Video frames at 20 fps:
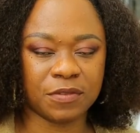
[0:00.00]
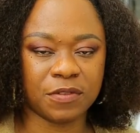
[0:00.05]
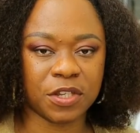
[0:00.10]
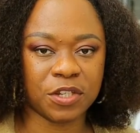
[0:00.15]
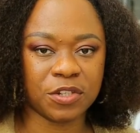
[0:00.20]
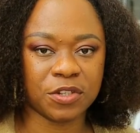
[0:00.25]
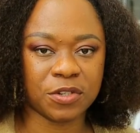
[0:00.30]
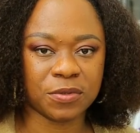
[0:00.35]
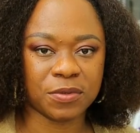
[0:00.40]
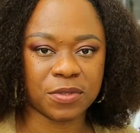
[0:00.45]

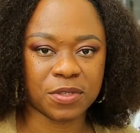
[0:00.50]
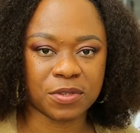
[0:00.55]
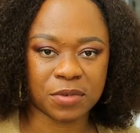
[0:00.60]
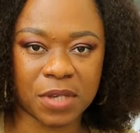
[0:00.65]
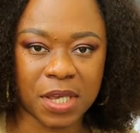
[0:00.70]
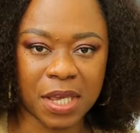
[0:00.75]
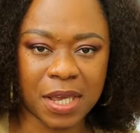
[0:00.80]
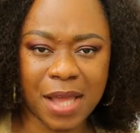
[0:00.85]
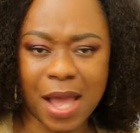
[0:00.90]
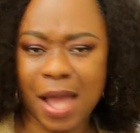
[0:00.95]
videos,
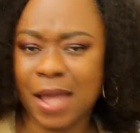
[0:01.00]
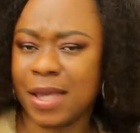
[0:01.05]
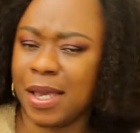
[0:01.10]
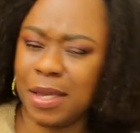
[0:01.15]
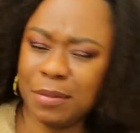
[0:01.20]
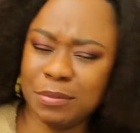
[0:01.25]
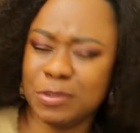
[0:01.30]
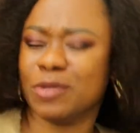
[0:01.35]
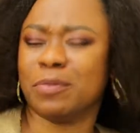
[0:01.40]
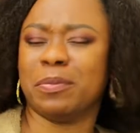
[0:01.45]
okay? I
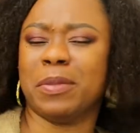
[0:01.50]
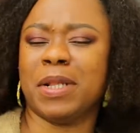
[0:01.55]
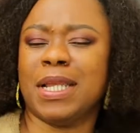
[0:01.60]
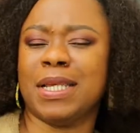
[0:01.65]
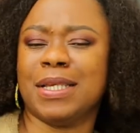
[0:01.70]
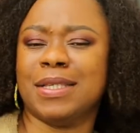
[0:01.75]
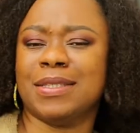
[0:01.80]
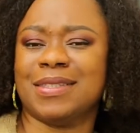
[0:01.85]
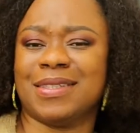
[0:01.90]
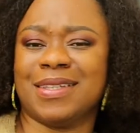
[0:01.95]
aim to
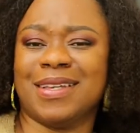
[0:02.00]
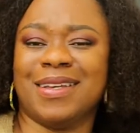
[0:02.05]
please.